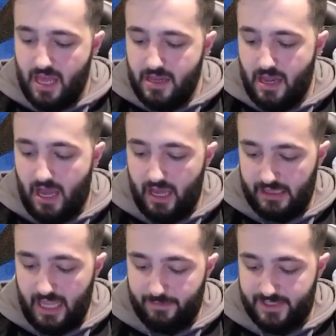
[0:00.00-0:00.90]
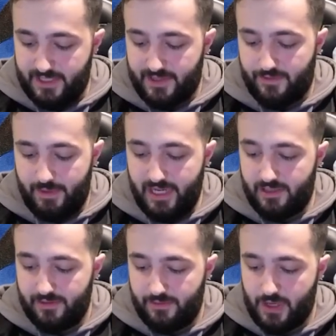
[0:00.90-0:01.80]
Lampsies. From
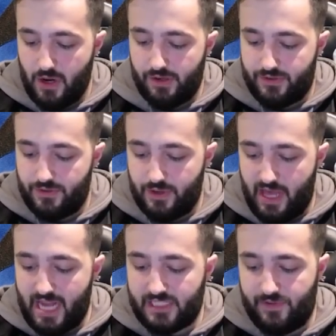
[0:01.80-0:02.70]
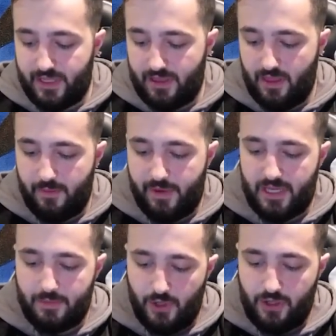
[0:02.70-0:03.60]
here, we're going to activate the
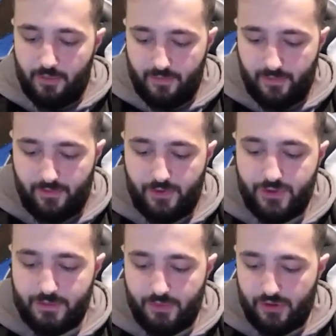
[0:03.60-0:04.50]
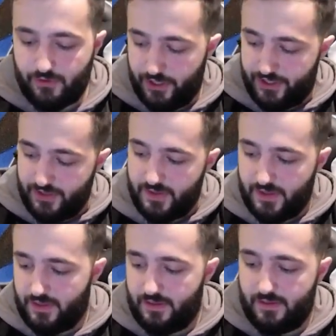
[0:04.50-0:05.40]
Pandemonium, fusing both creatures
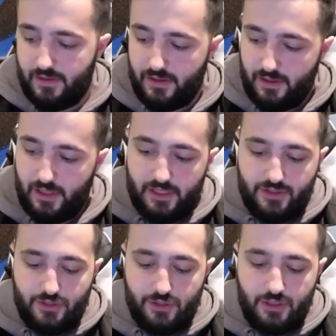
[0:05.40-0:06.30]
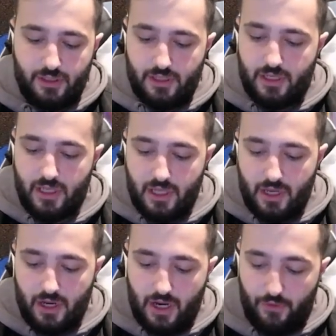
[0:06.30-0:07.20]
into
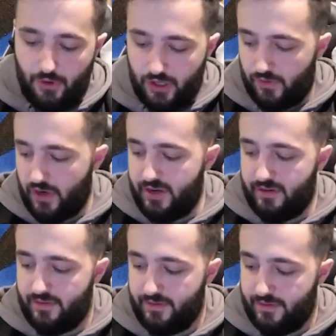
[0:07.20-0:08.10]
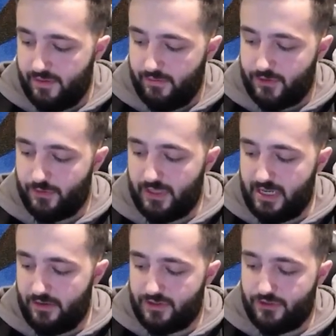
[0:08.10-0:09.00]
a Rocket Ride, which will
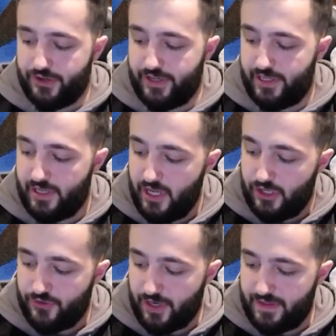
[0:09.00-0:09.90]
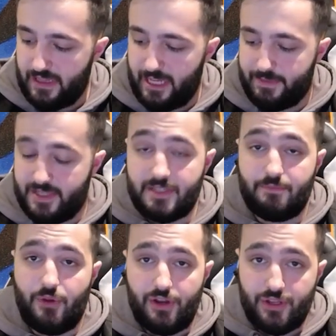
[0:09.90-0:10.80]
allow us to trigger the
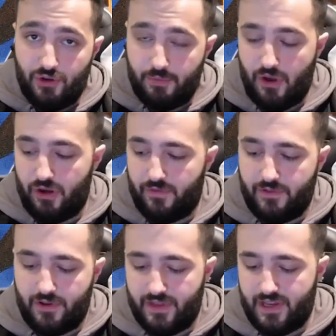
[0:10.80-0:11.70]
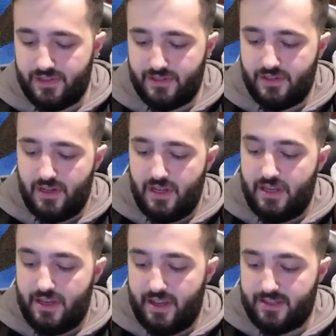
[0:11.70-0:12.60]
Lampsies, burning your opponent for 1,000
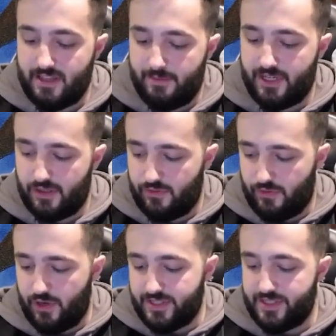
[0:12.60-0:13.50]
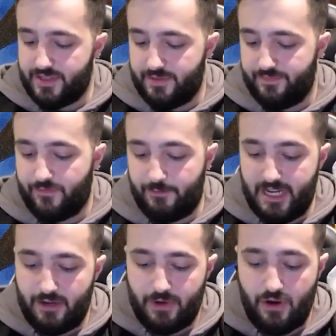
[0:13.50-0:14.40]
and summoning Roxies. From
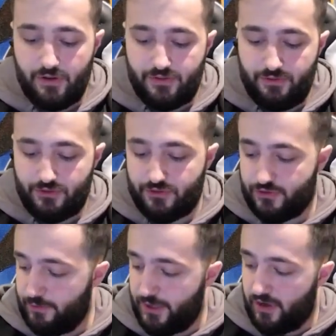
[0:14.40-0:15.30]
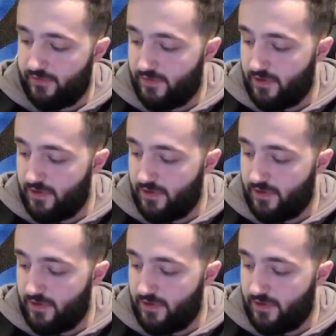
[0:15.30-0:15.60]
here, we're going to tribute off